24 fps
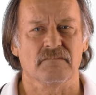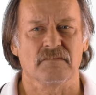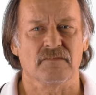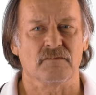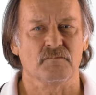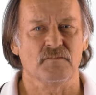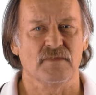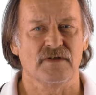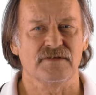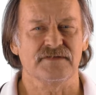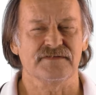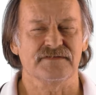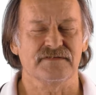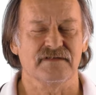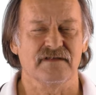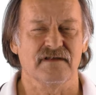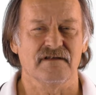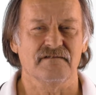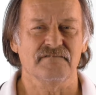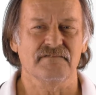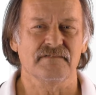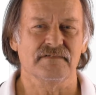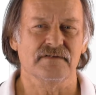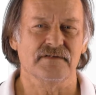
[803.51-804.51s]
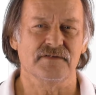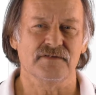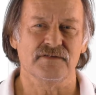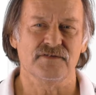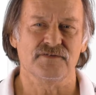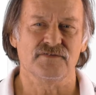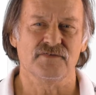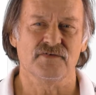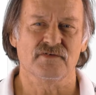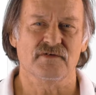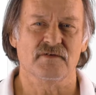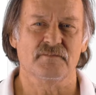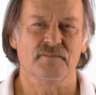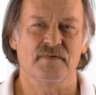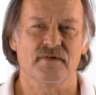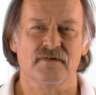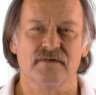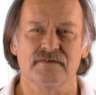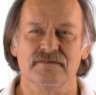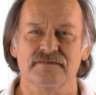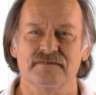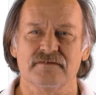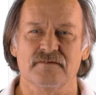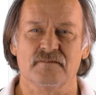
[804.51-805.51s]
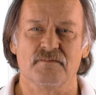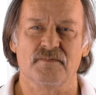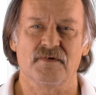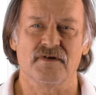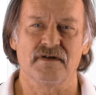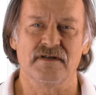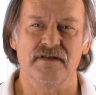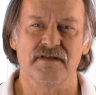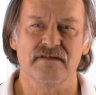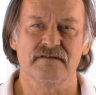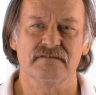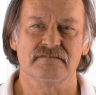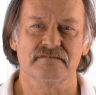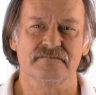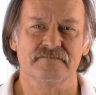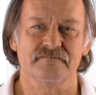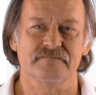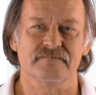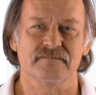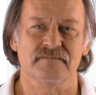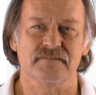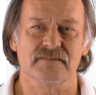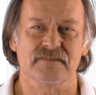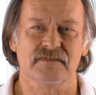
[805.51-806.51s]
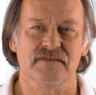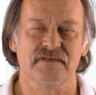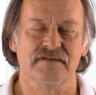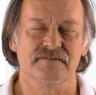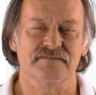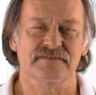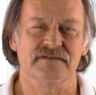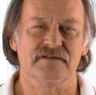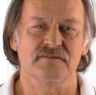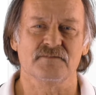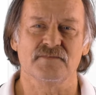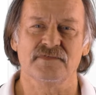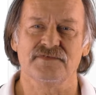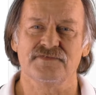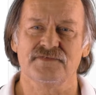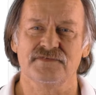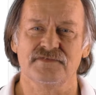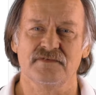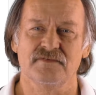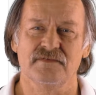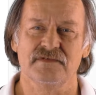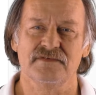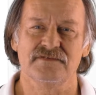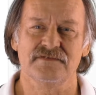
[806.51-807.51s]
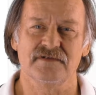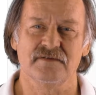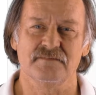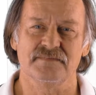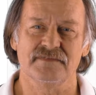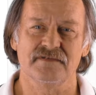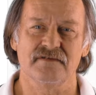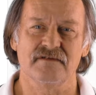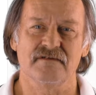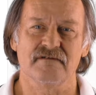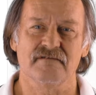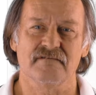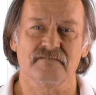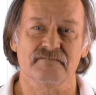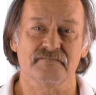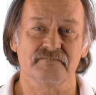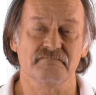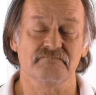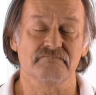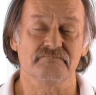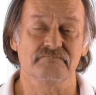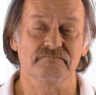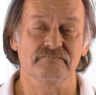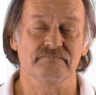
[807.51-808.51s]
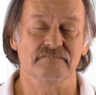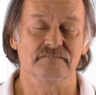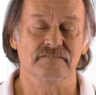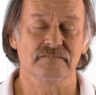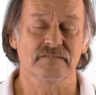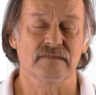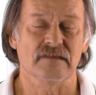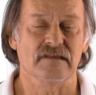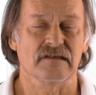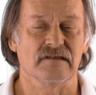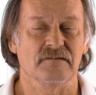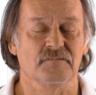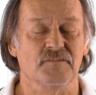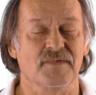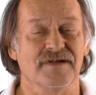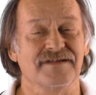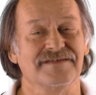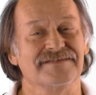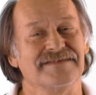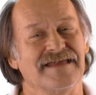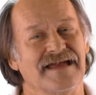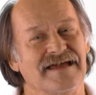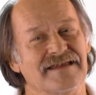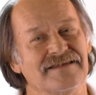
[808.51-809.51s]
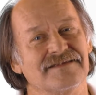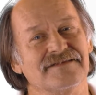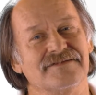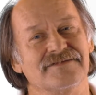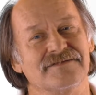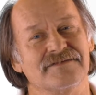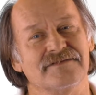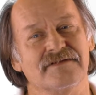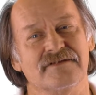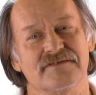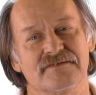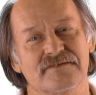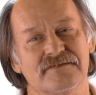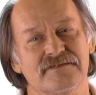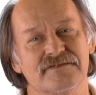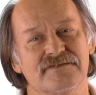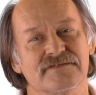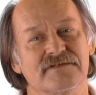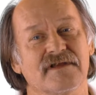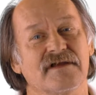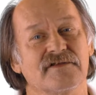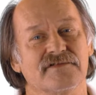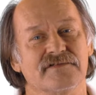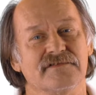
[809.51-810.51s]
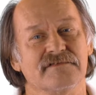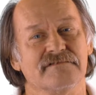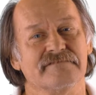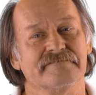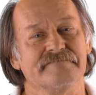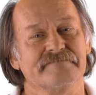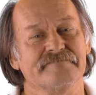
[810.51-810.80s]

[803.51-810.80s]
Must have. It took apart their brain and left them with sewage up there. But that is another discussion.